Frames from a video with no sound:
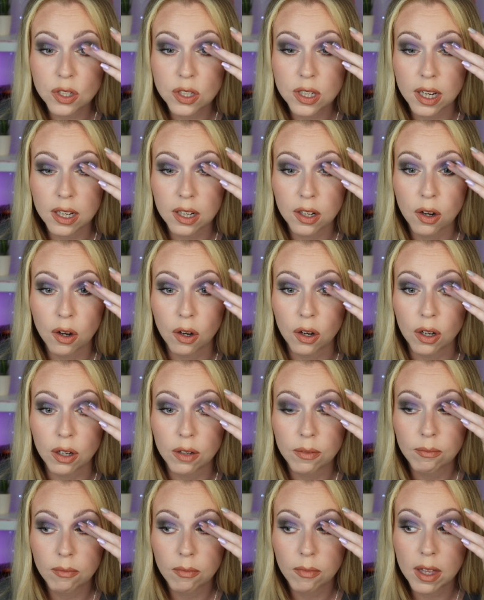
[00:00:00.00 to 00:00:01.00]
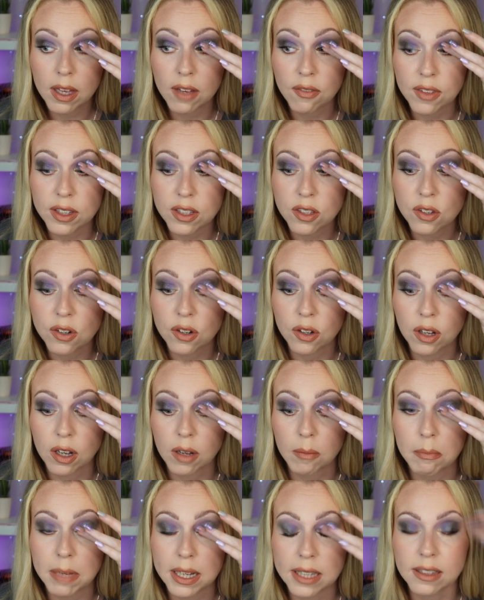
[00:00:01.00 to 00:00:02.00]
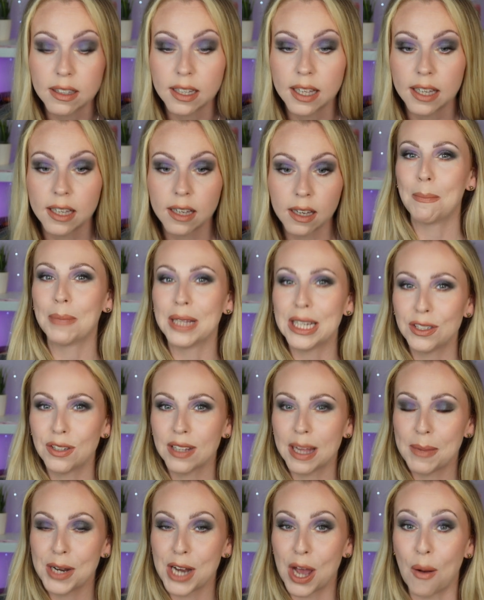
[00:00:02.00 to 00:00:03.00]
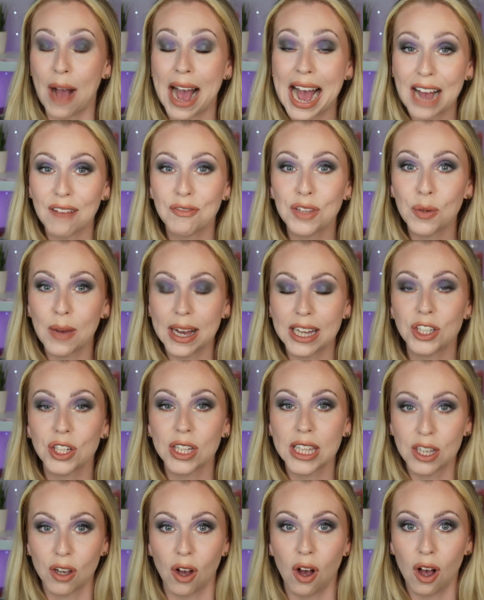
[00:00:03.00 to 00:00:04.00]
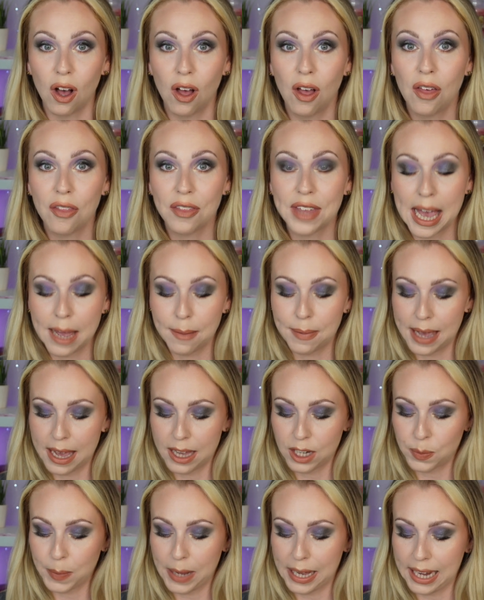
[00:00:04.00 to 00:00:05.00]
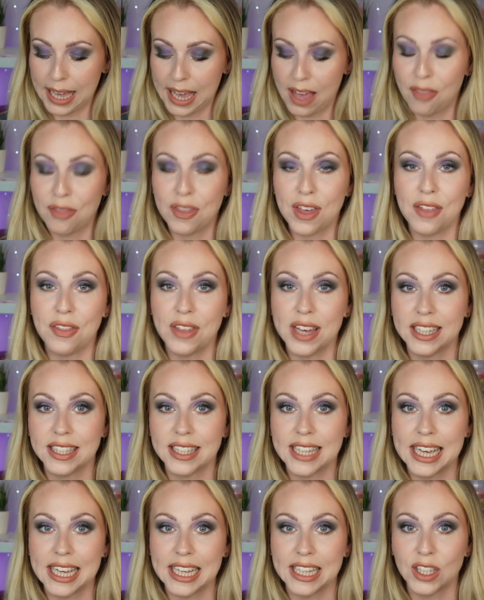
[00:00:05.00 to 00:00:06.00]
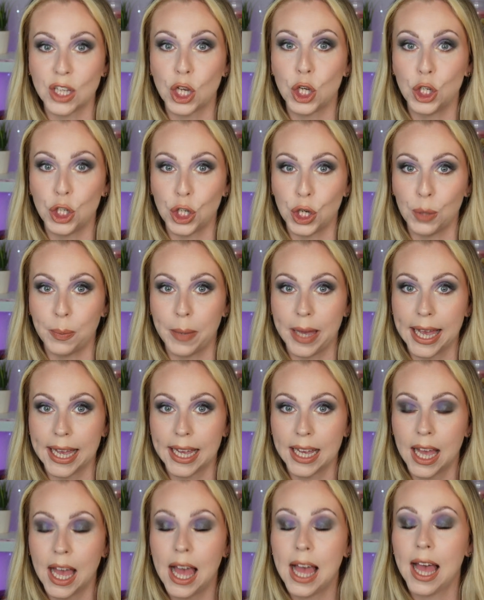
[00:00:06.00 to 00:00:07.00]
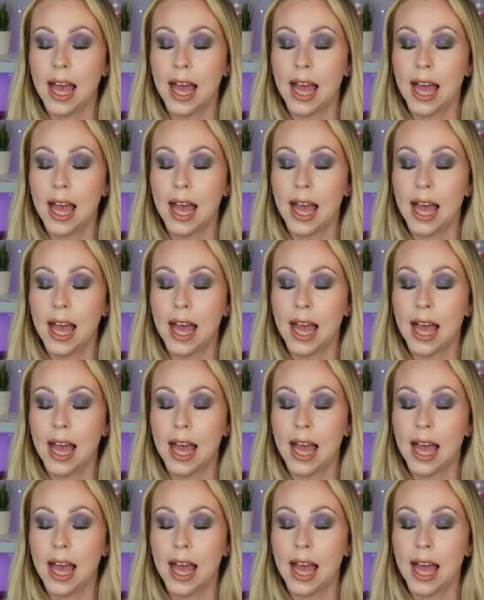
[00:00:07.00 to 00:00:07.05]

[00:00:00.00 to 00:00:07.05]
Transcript: ignore if they're stuck on badly. Please do let me know, have you actually got the ABH palette that this is duping?